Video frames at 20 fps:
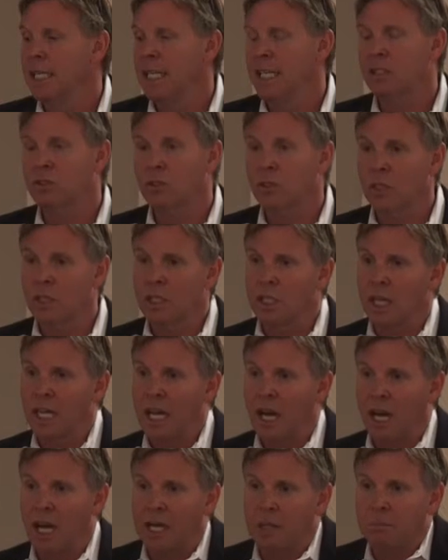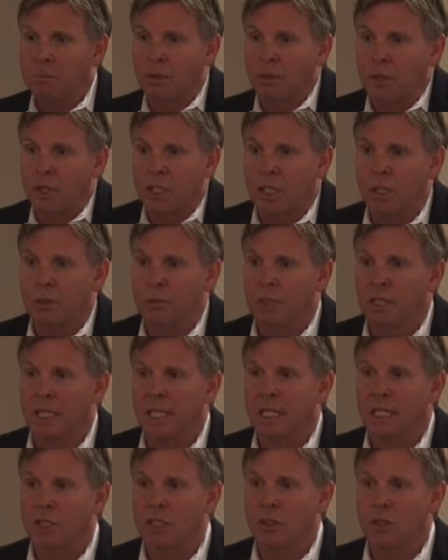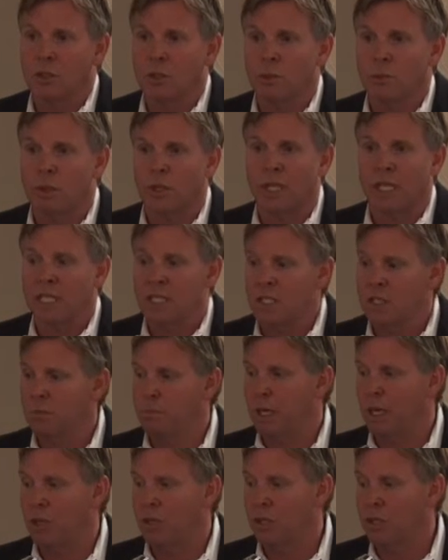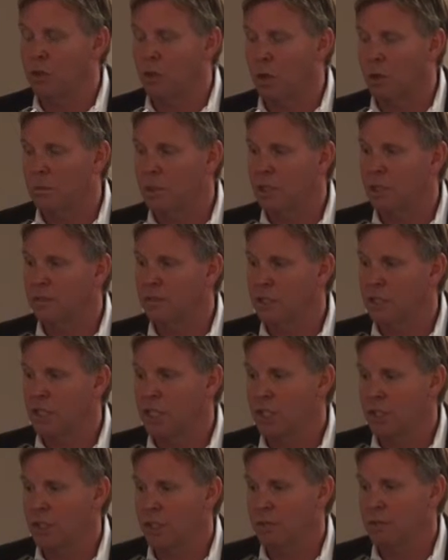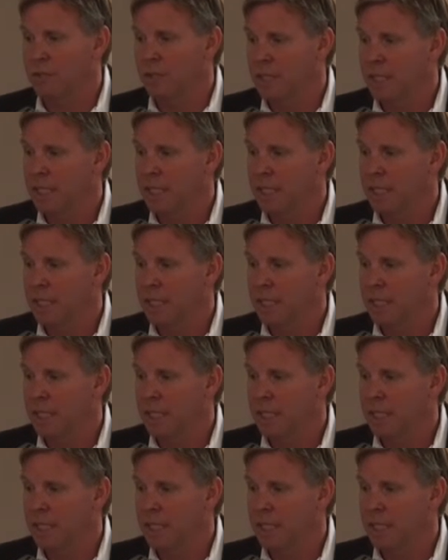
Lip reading: it's going to hyper accumulate in the tumor and spare the normal liver tissue.